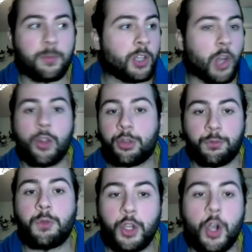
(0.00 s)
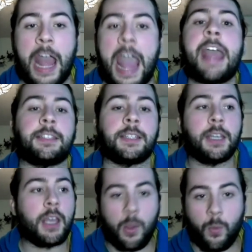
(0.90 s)
gone through your head
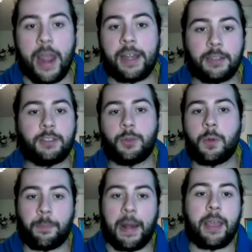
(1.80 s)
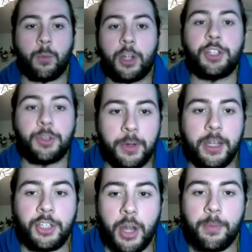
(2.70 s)
when you were
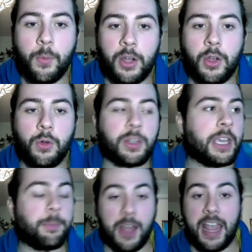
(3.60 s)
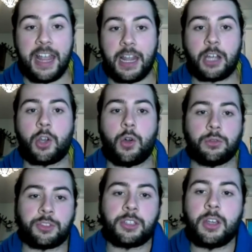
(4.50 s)
a number 1 goalkeeper in our
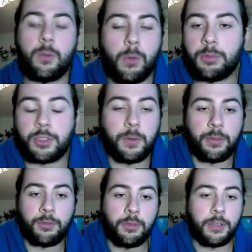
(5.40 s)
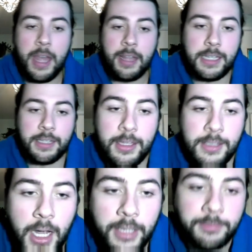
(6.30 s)
goals? What was going through your head at that
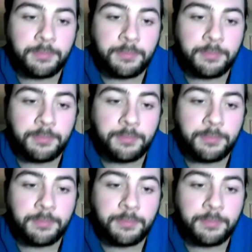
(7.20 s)
time?